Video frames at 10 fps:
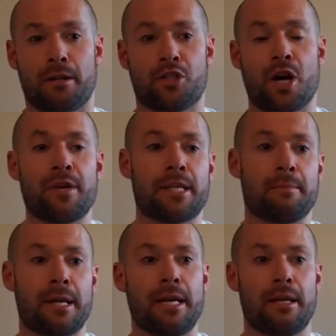Jerry
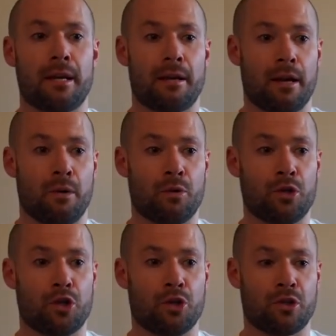to me
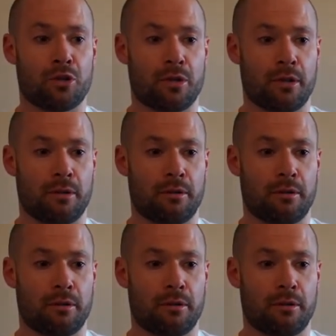was just